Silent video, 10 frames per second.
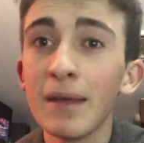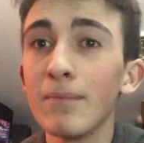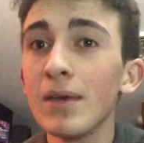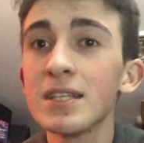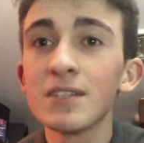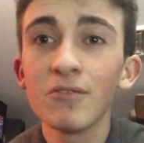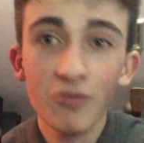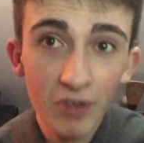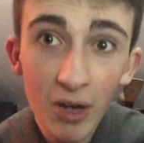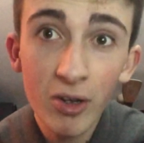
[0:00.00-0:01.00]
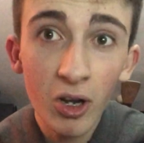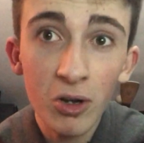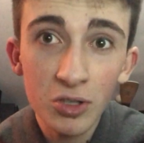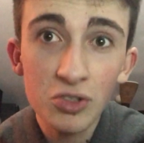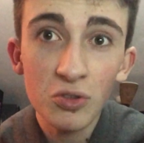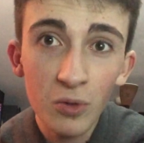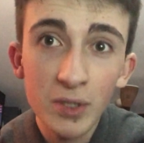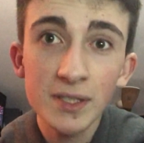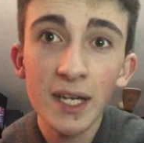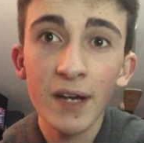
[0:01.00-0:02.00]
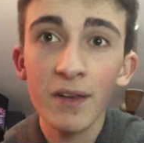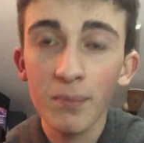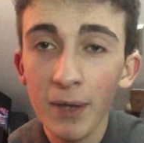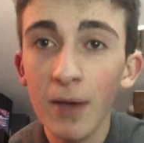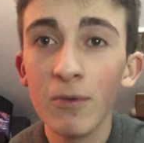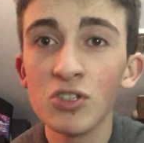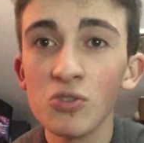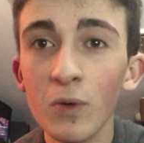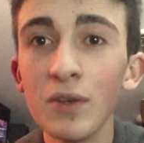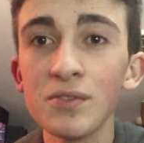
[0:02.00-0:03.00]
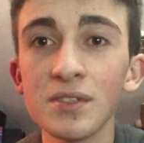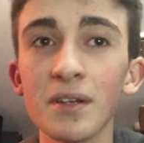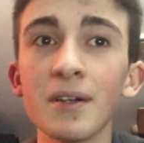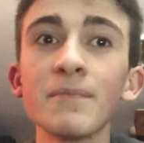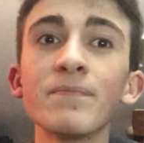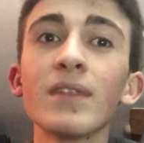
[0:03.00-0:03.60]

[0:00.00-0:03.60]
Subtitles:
It makes it very hard to score inside of the paint when Joel's there.